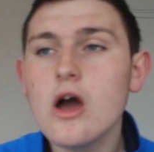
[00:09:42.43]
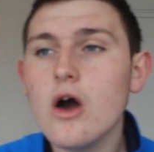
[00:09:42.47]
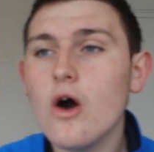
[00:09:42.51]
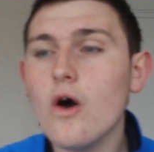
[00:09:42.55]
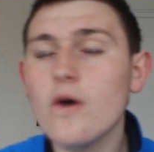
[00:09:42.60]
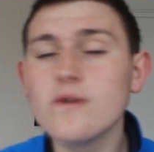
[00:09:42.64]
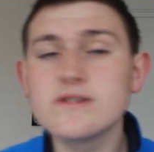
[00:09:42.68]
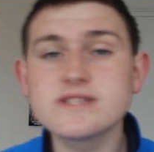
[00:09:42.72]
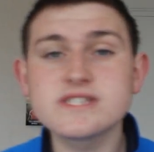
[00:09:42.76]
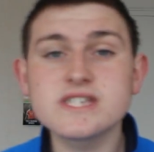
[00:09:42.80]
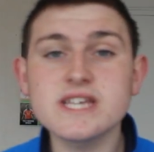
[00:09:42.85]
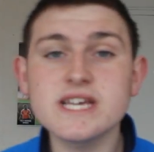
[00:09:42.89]

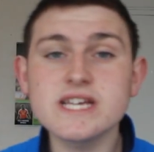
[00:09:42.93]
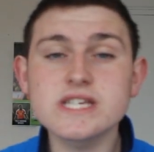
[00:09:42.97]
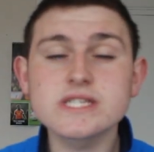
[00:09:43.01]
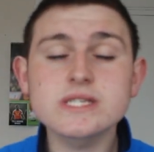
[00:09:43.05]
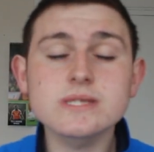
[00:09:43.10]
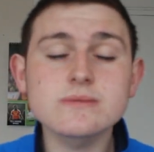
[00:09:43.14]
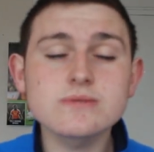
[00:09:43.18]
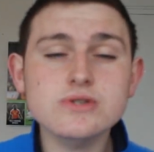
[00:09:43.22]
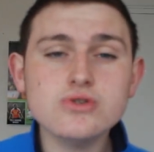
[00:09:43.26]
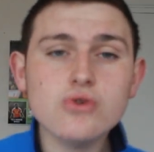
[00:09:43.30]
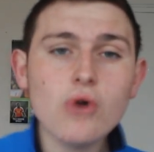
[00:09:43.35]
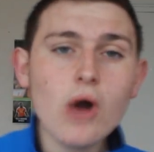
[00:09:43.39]
Obviously
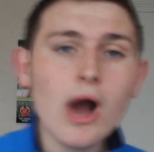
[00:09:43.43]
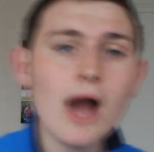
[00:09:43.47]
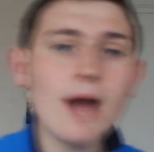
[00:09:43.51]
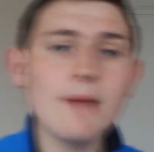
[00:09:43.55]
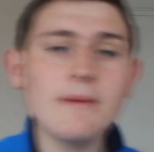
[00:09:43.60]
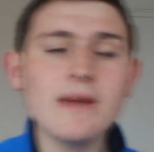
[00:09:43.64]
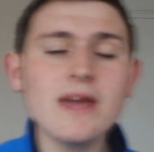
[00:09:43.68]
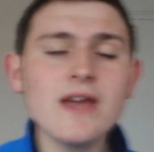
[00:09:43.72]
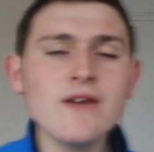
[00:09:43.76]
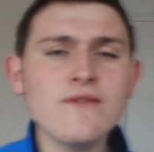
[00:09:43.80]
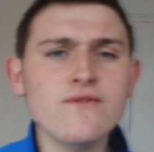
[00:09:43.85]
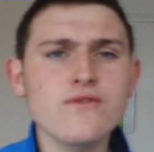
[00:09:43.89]

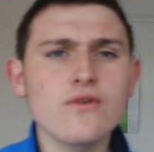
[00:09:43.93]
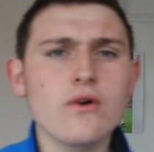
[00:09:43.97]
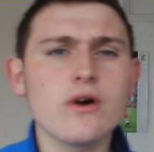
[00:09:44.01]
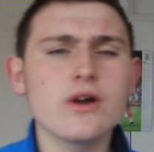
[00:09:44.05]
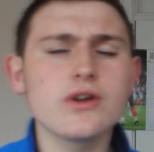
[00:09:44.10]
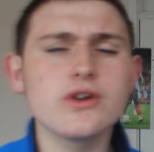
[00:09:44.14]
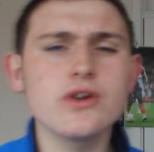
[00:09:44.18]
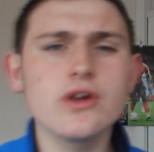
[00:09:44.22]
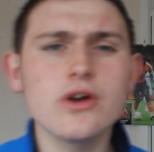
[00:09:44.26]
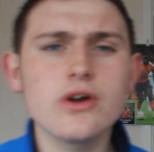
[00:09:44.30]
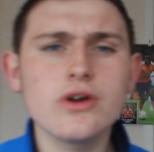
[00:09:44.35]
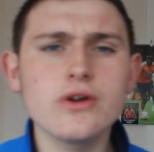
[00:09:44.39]
subscribe if you
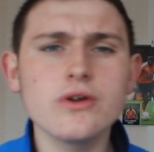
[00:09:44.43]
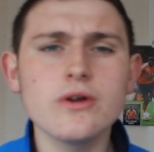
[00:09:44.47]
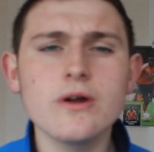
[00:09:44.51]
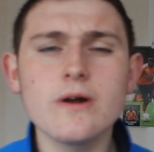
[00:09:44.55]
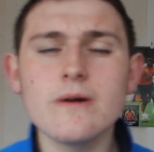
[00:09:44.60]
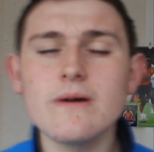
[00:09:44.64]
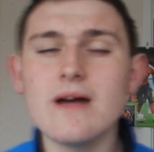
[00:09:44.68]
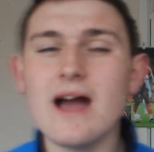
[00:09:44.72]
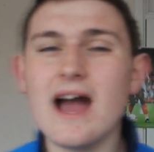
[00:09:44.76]
are new,